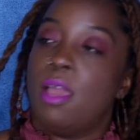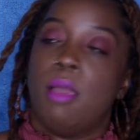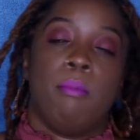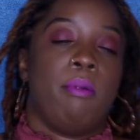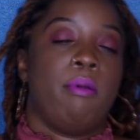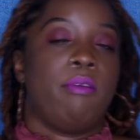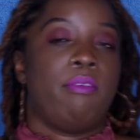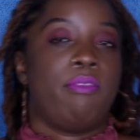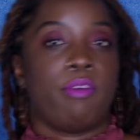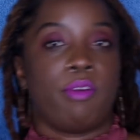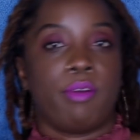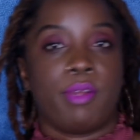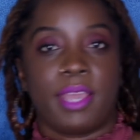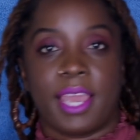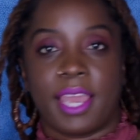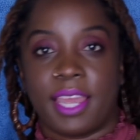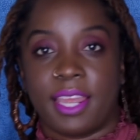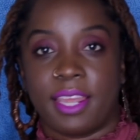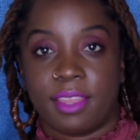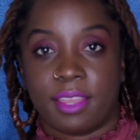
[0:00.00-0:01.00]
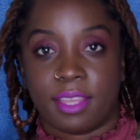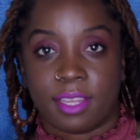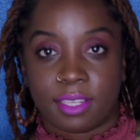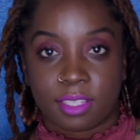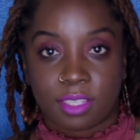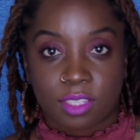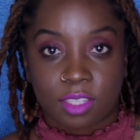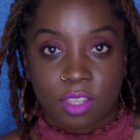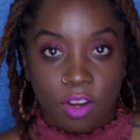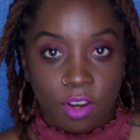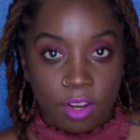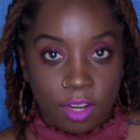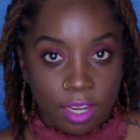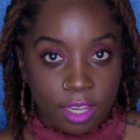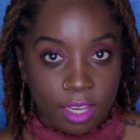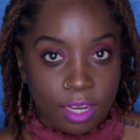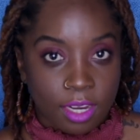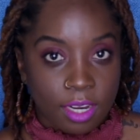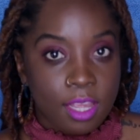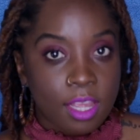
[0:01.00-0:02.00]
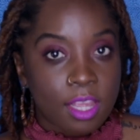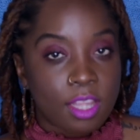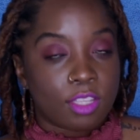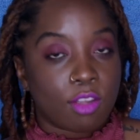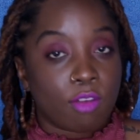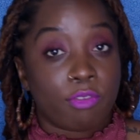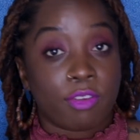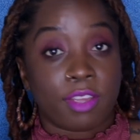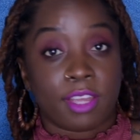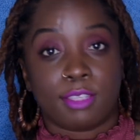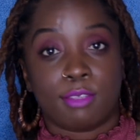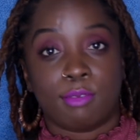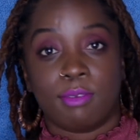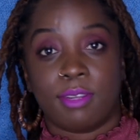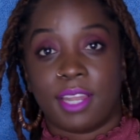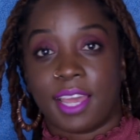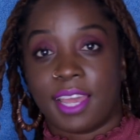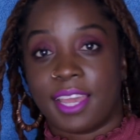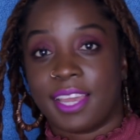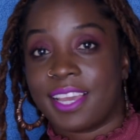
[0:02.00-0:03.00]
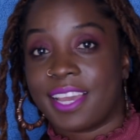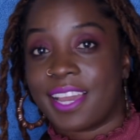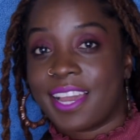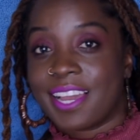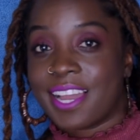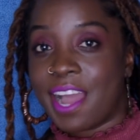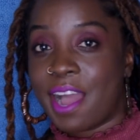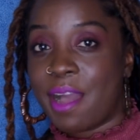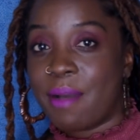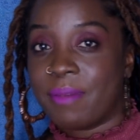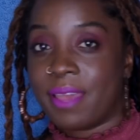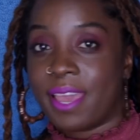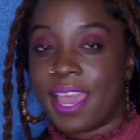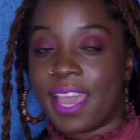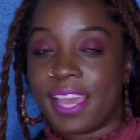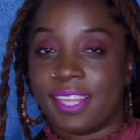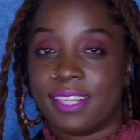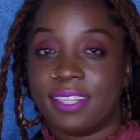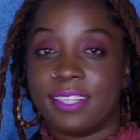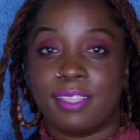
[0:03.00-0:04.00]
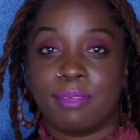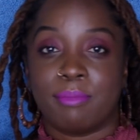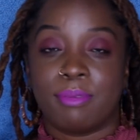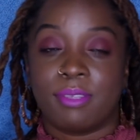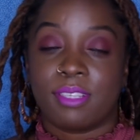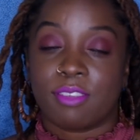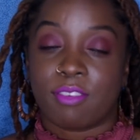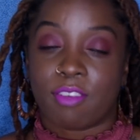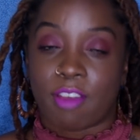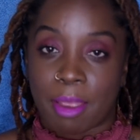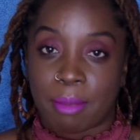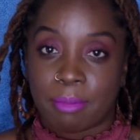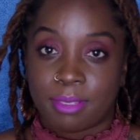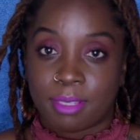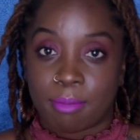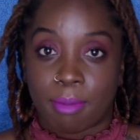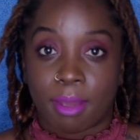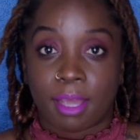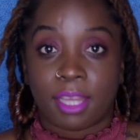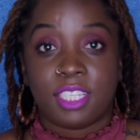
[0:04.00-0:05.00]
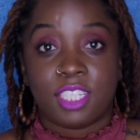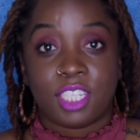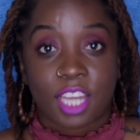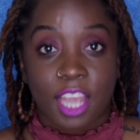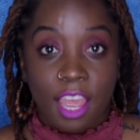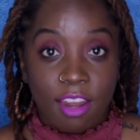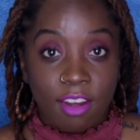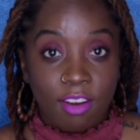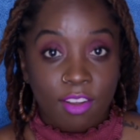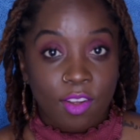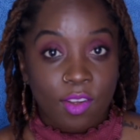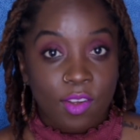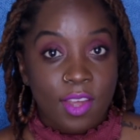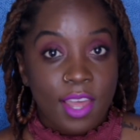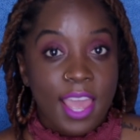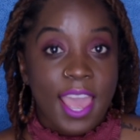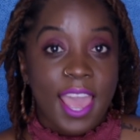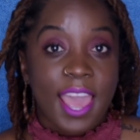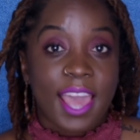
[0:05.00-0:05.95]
But before we get anything started, don't forget to like, comment, and subscribe to my channel.